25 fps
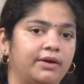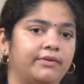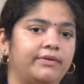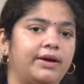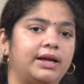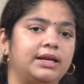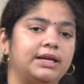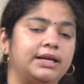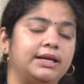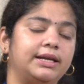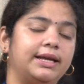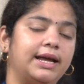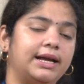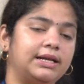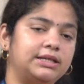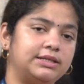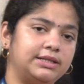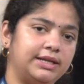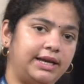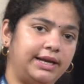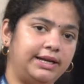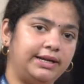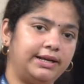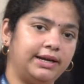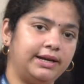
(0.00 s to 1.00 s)
where it gets
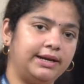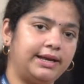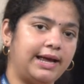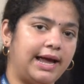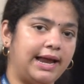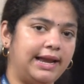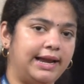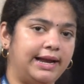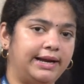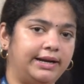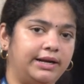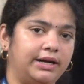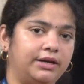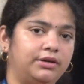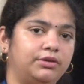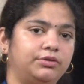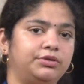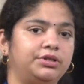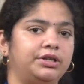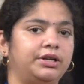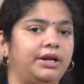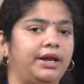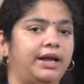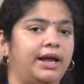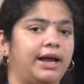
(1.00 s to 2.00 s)
intercalated to
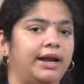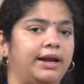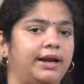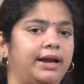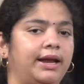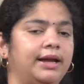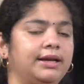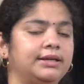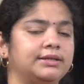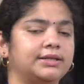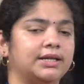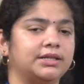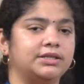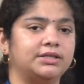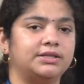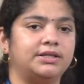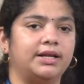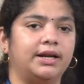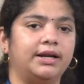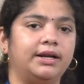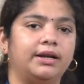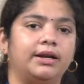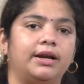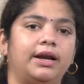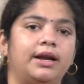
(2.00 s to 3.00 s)
the DNA such
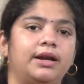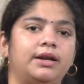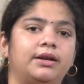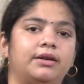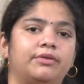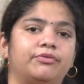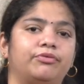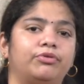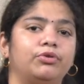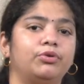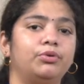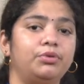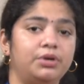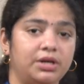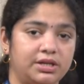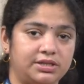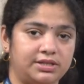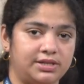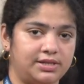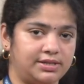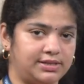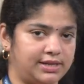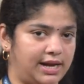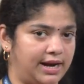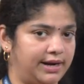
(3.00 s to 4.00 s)
that it
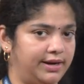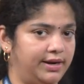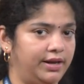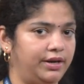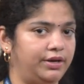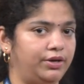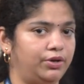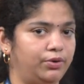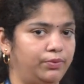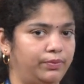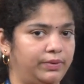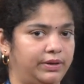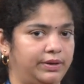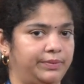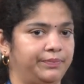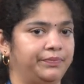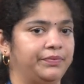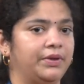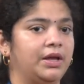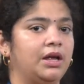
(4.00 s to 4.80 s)
fluoresces under UV.